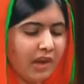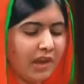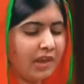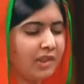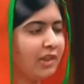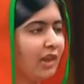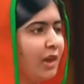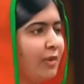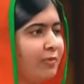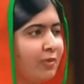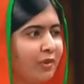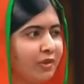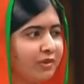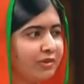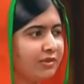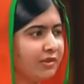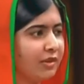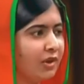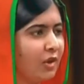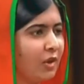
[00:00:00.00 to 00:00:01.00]
in their
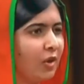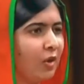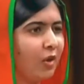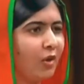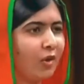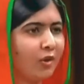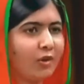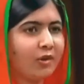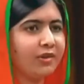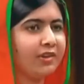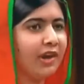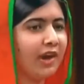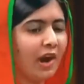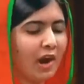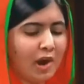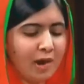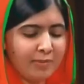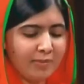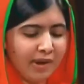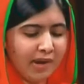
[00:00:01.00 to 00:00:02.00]
books or on their
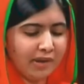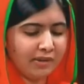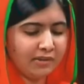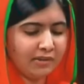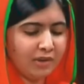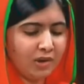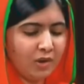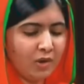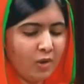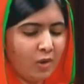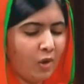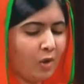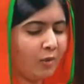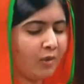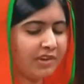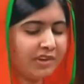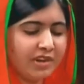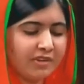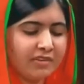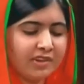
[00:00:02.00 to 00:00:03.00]
iPads or
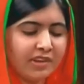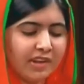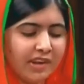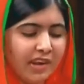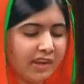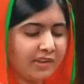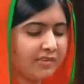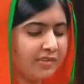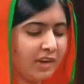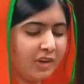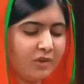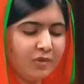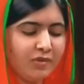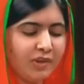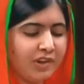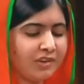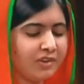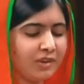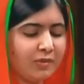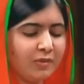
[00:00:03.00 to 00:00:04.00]
whatever the next
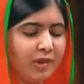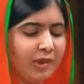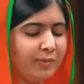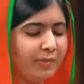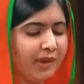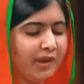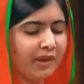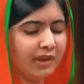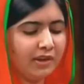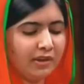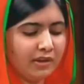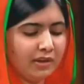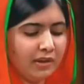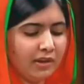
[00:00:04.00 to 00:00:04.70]
innovation will be,